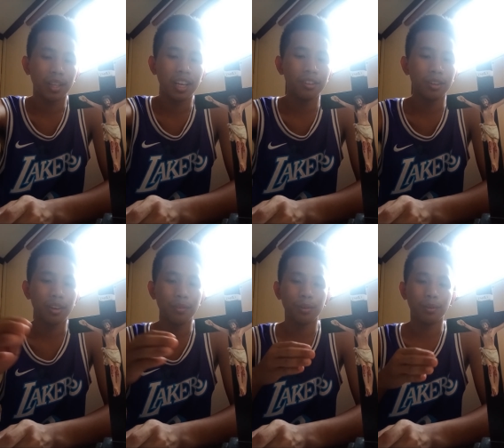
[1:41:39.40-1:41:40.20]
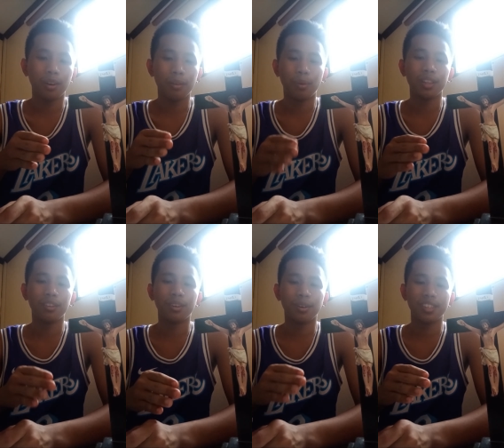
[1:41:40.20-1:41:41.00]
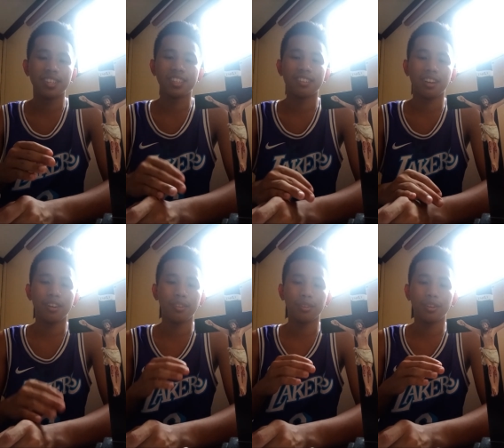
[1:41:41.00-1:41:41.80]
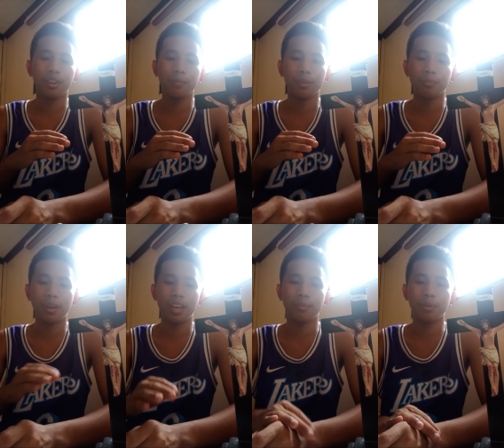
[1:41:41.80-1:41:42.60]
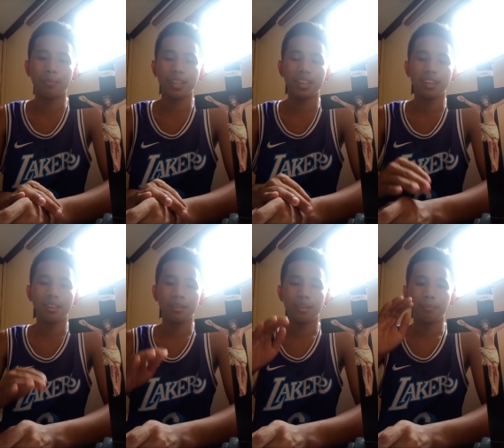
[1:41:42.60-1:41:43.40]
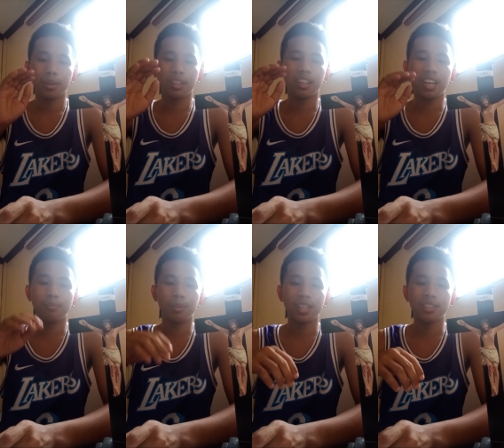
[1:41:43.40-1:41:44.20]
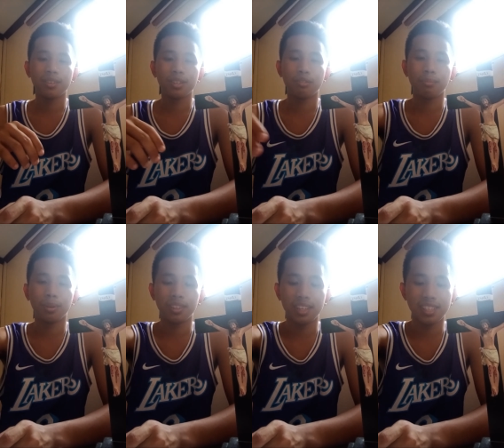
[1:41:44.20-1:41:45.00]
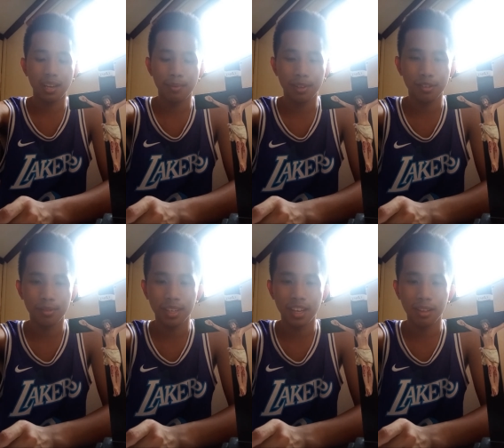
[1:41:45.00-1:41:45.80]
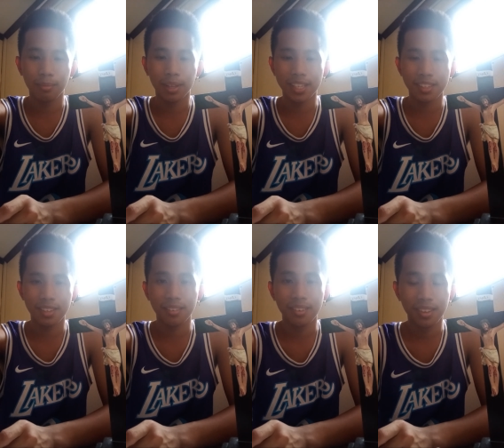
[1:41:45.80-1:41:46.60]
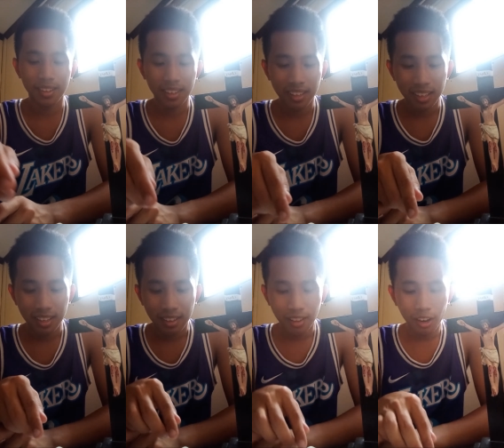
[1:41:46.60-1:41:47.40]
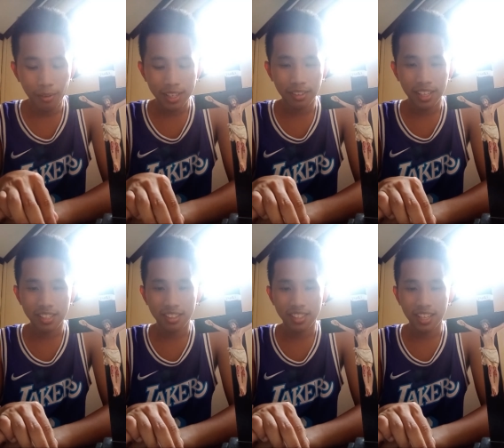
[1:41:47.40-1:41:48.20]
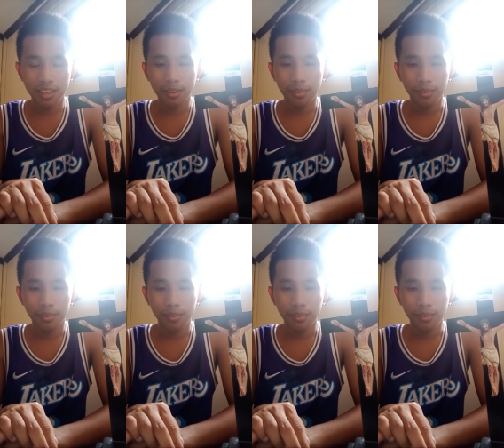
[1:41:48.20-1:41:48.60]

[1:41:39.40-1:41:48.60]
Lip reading: don't know if you're a brother or a sister. I don't care if you're a man or woman. But God bless you, Scribble 1073. God bless you. Alright, so let's continue.